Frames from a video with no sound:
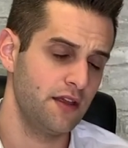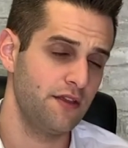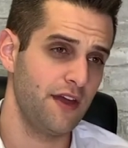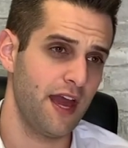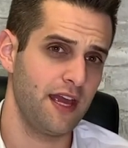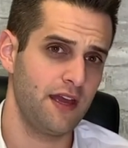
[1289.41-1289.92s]

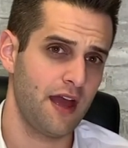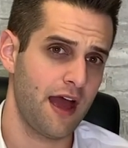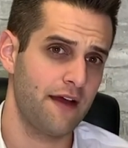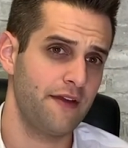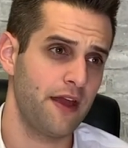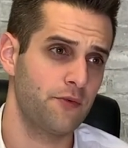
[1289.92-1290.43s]
they
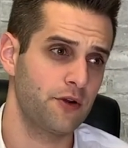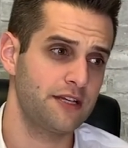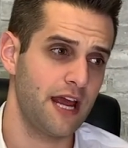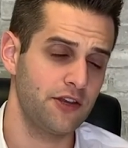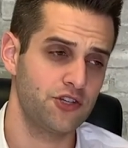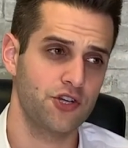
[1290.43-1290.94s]
have a
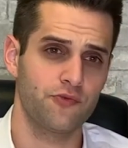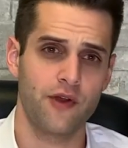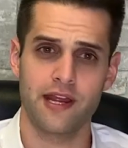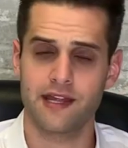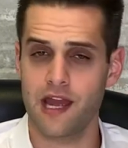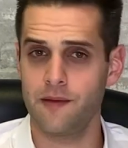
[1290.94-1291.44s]
retention
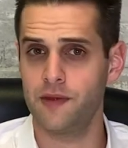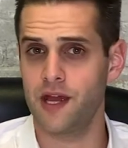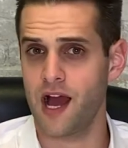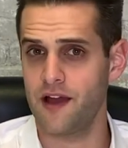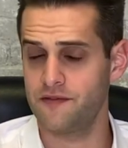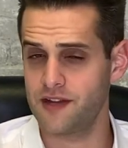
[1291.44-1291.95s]
rate K P
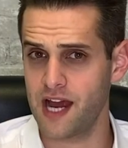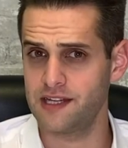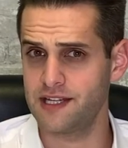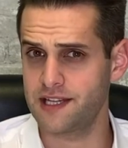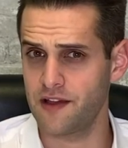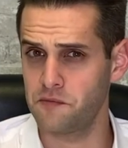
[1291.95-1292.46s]
I of
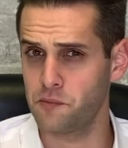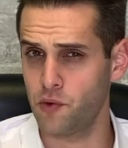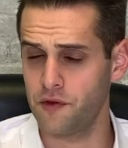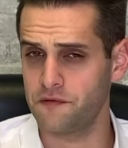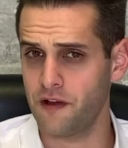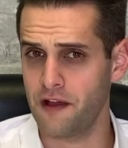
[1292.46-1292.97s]
ninety-seven
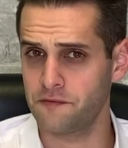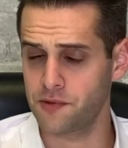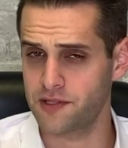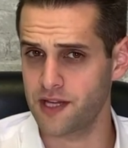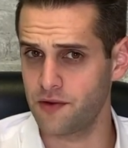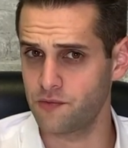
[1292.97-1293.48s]
point five
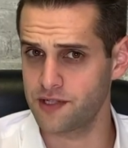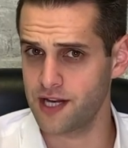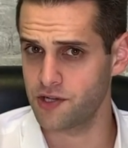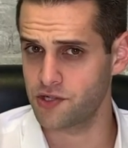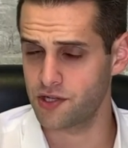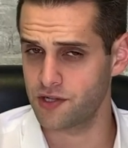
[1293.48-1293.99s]
percent
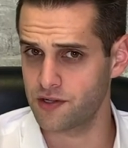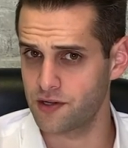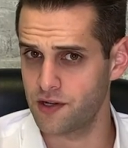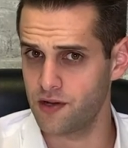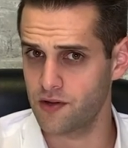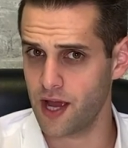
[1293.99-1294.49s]
retention,
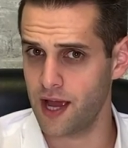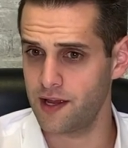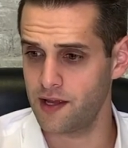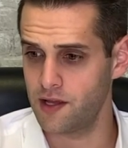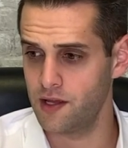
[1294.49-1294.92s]
okay?